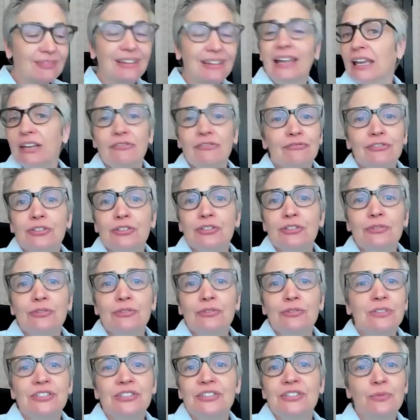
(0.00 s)

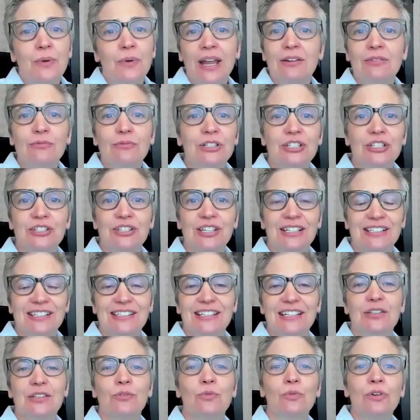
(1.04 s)
influence the way in which they
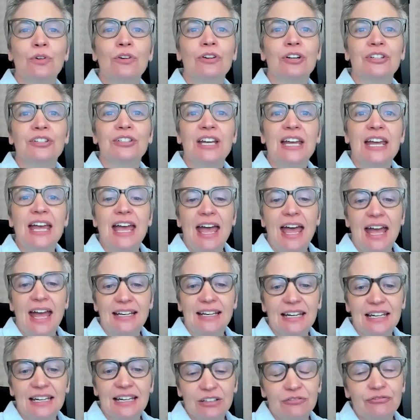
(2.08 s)
see the world
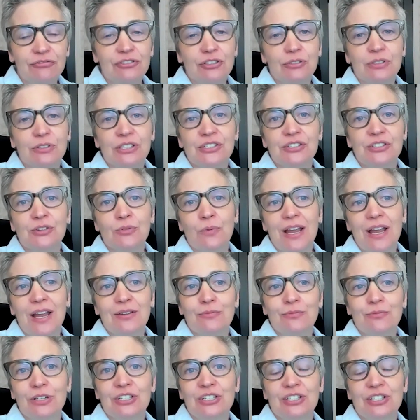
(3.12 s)
and can influence the way
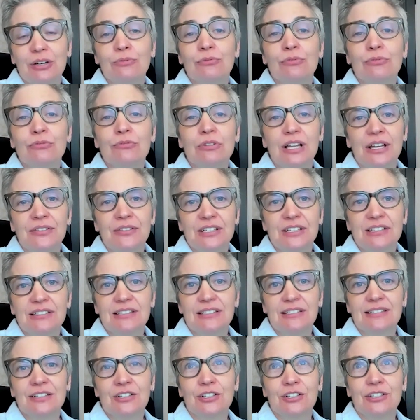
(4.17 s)
in which they rule on these
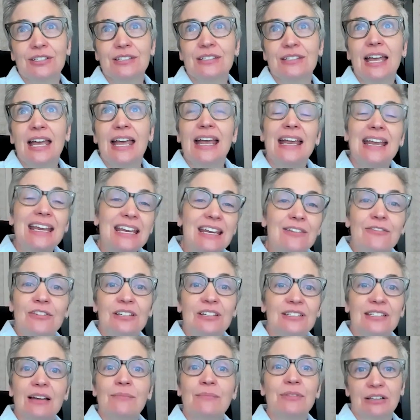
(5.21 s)
decisions. Even
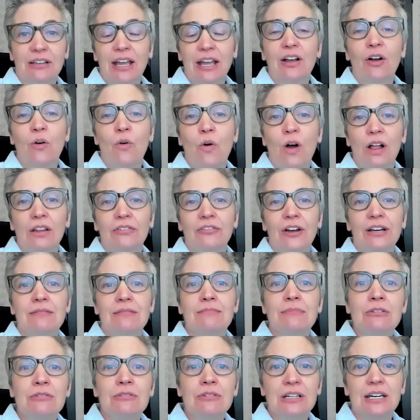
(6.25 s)
something like qualified
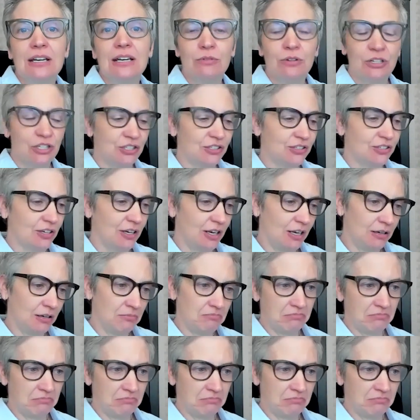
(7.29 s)
immunity, which is a